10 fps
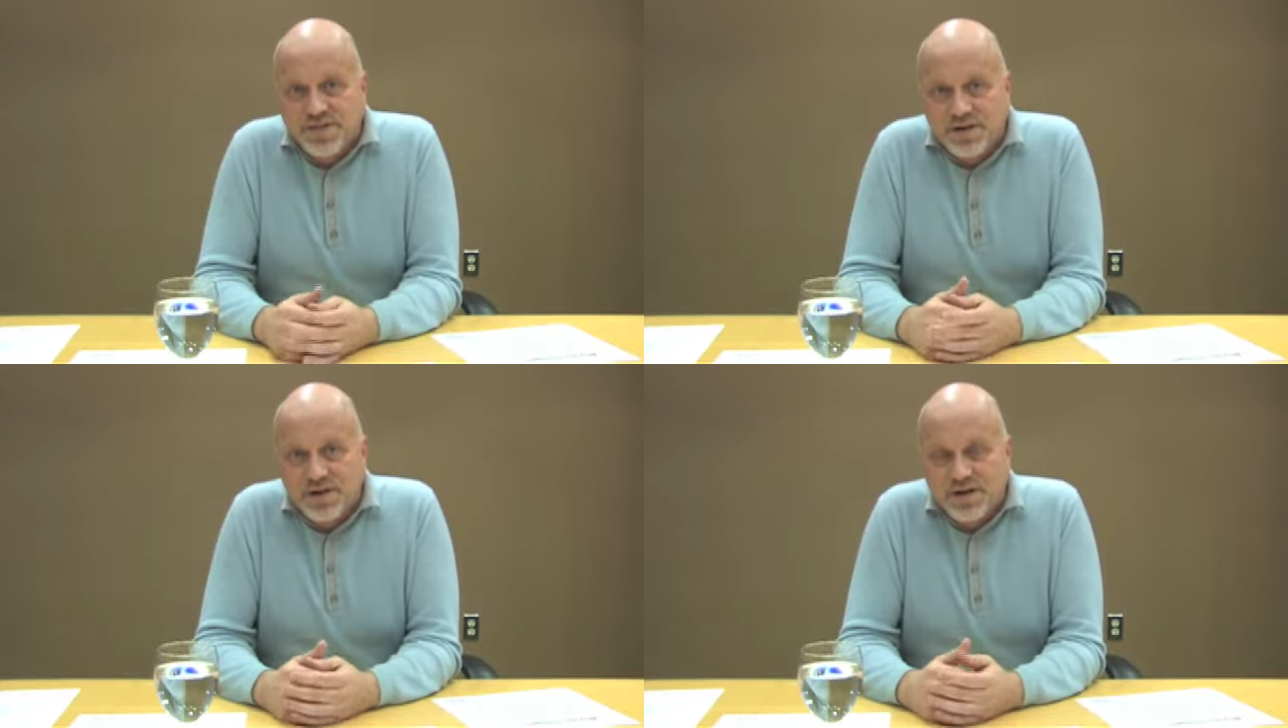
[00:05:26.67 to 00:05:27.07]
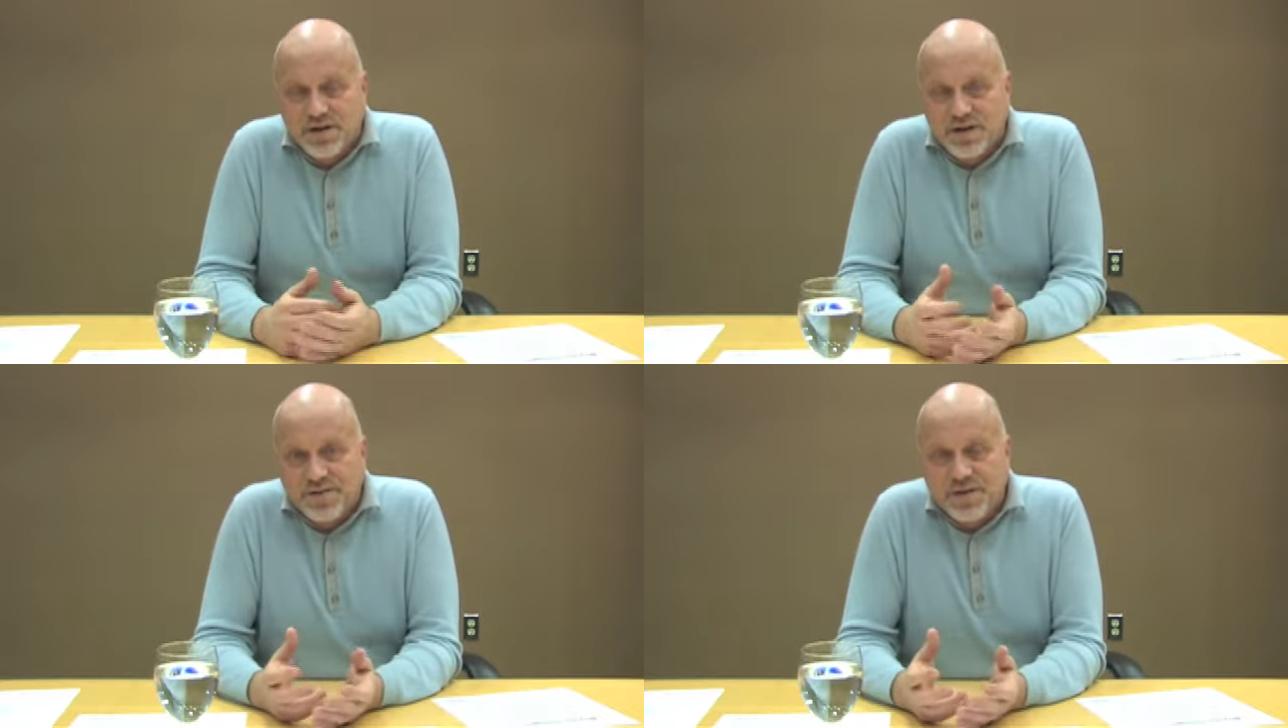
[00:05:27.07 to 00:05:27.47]
uh,
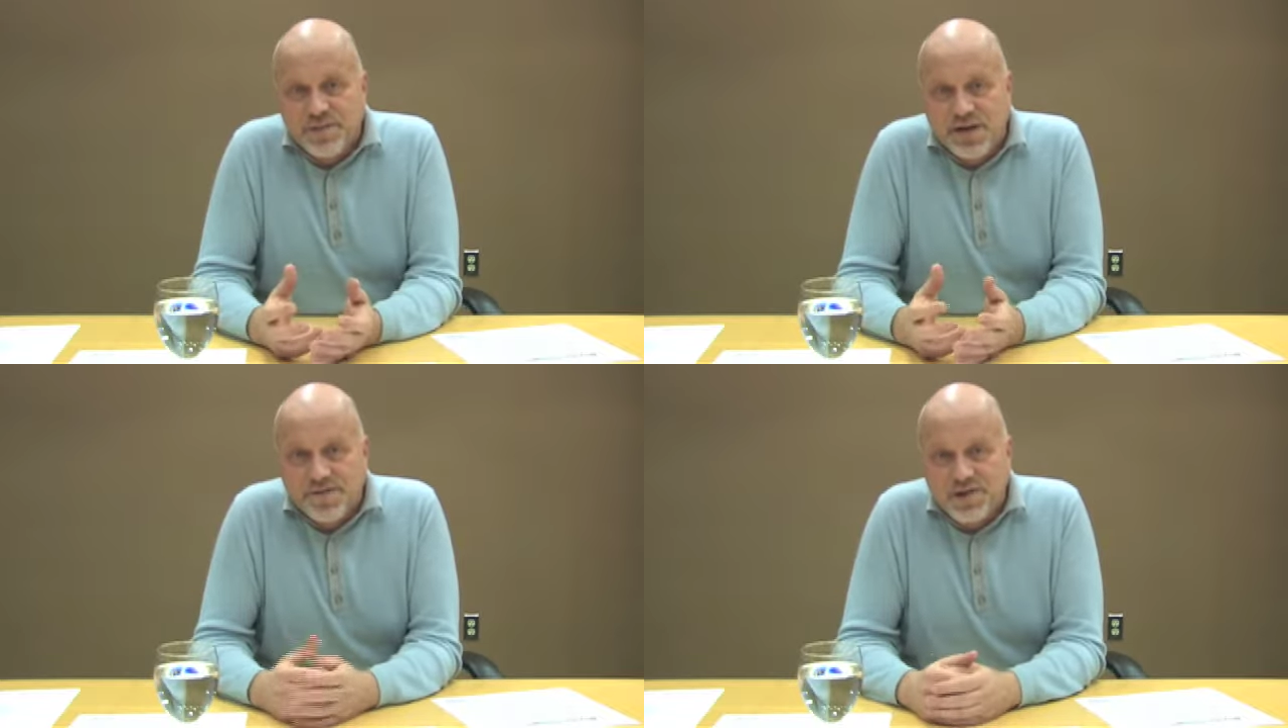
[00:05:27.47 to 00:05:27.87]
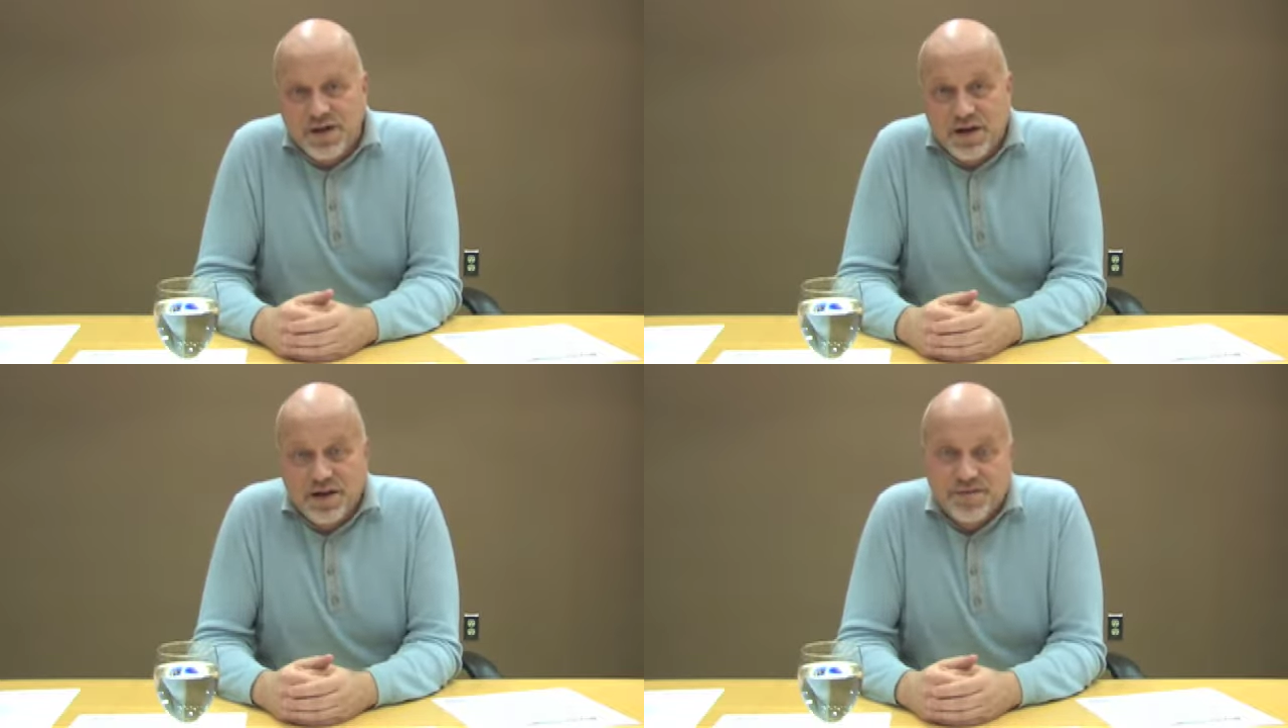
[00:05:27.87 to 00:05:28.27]
uh, from the
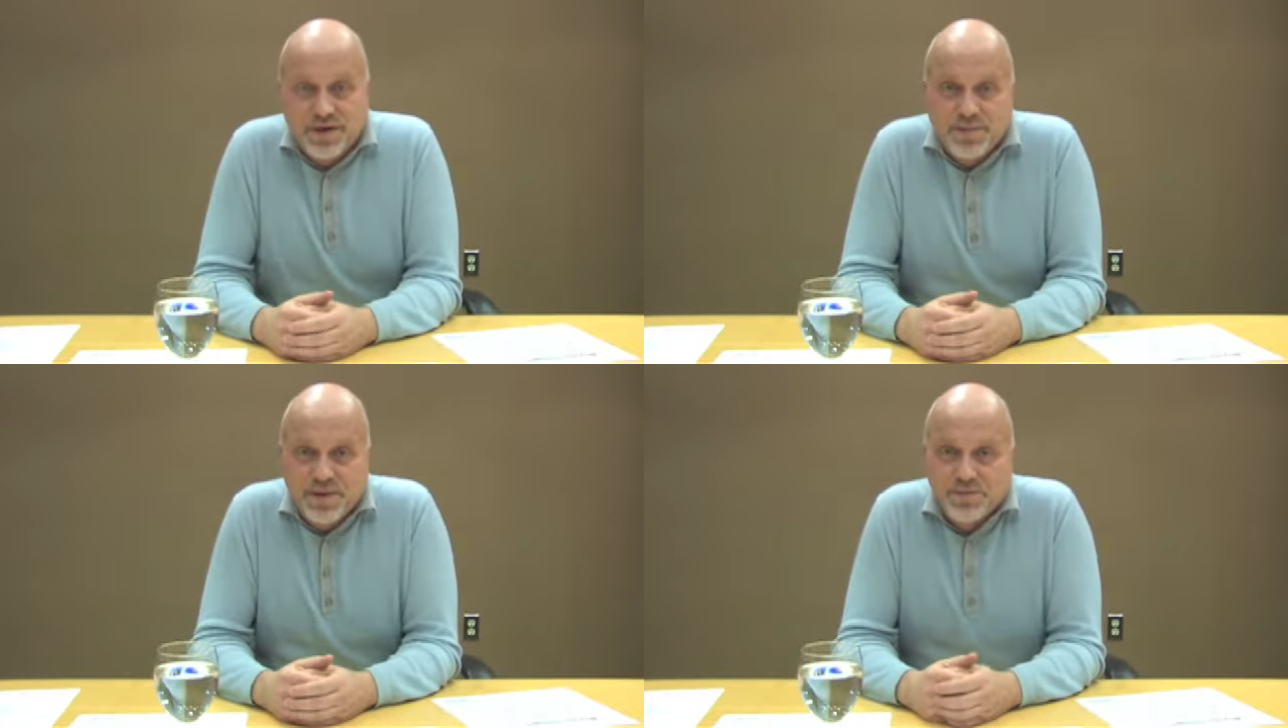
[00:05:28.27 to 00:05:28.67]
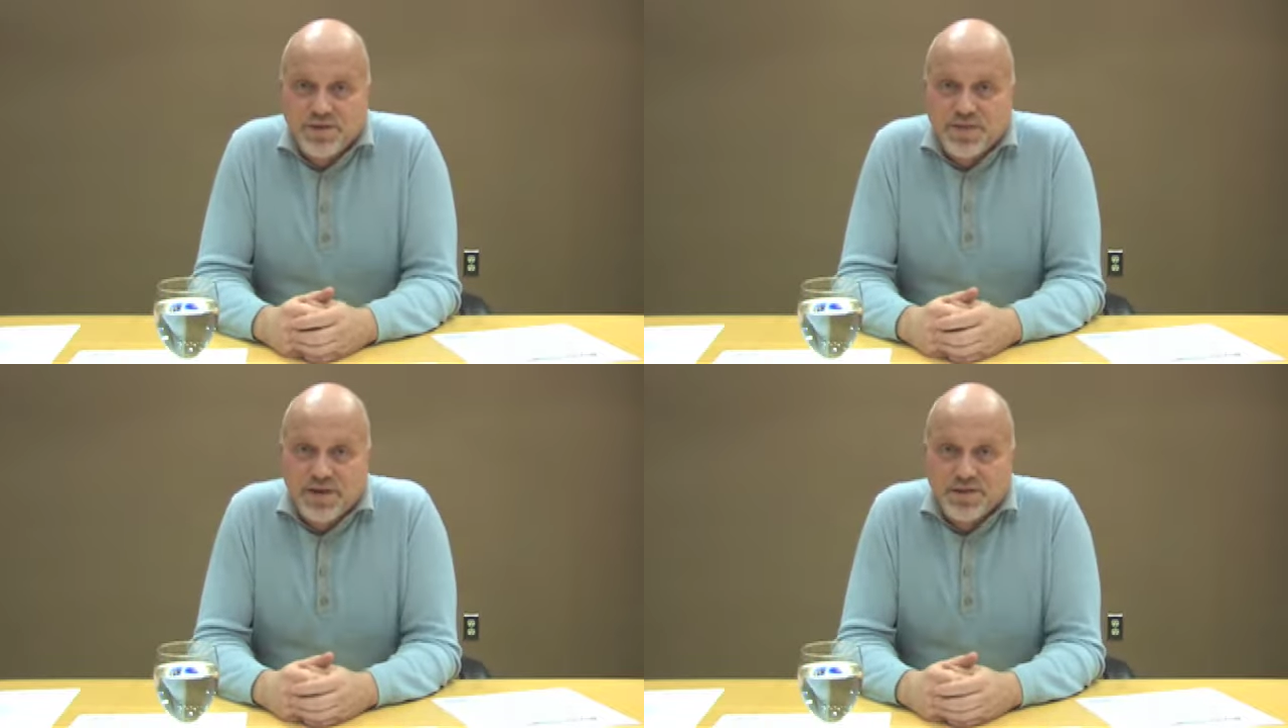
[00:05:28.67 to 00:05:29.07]
FDA of a complete
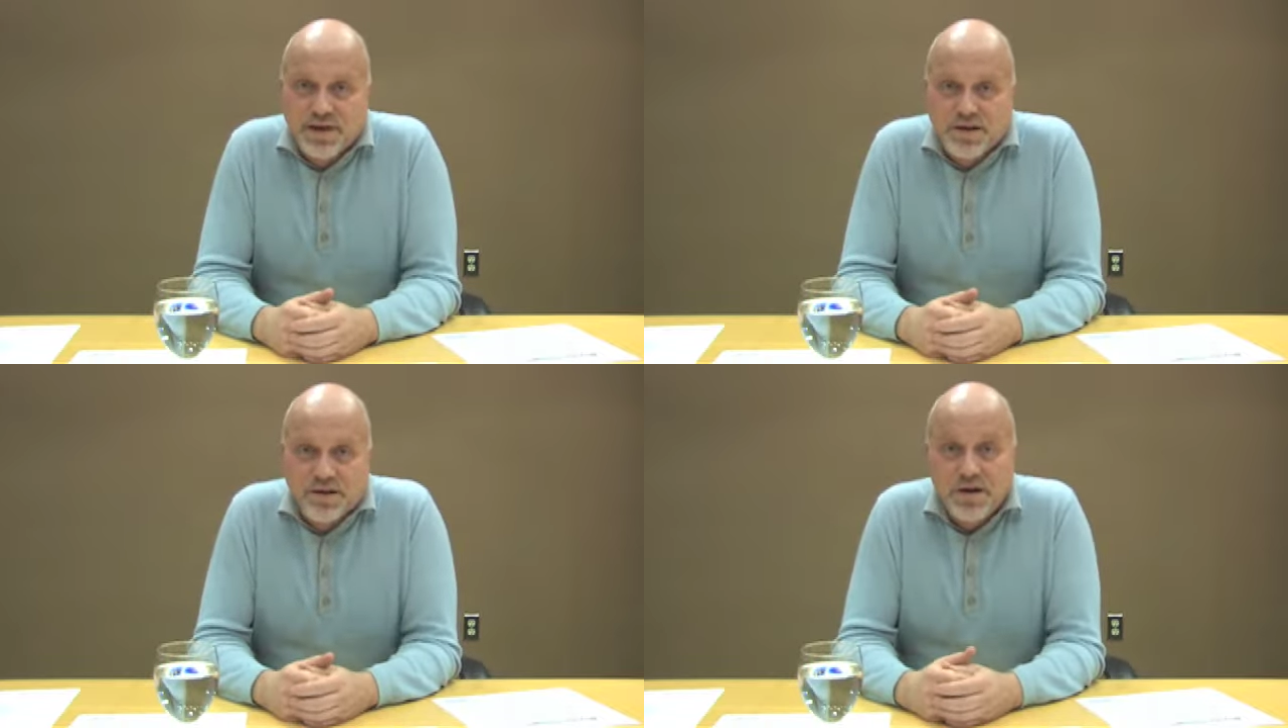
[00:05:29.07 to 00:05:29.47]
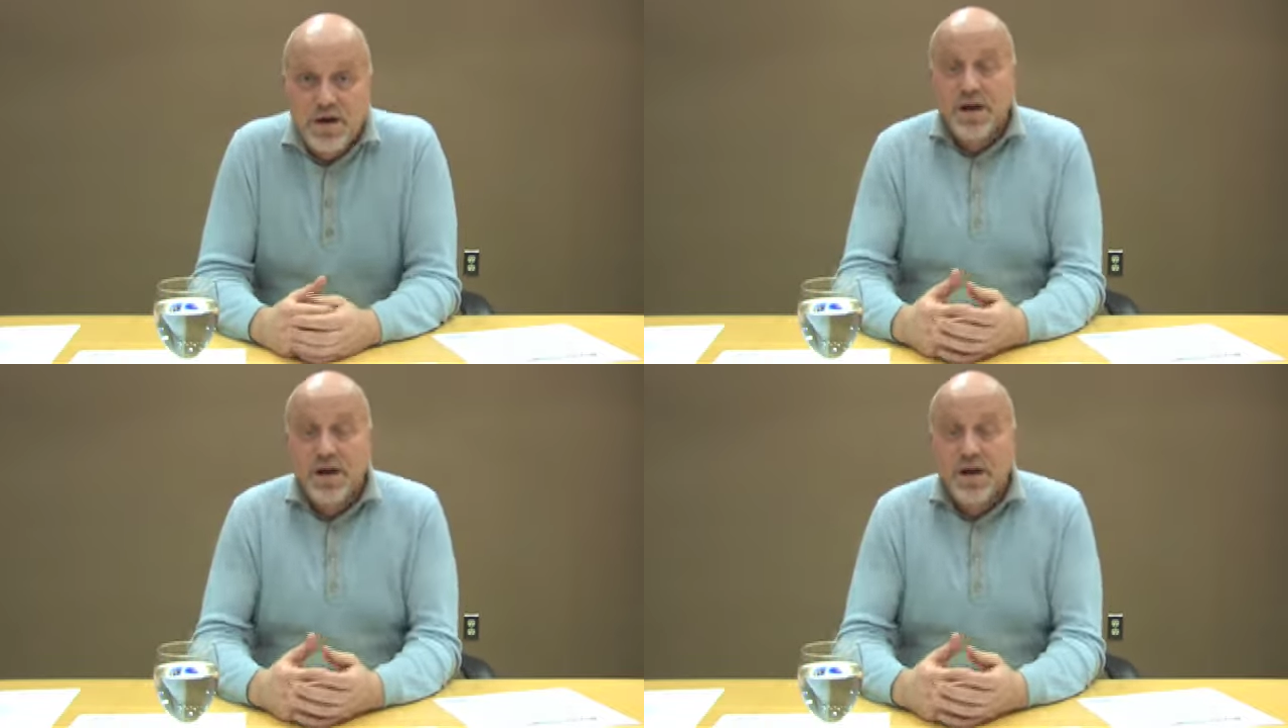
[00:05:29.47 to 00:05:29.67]
response letter.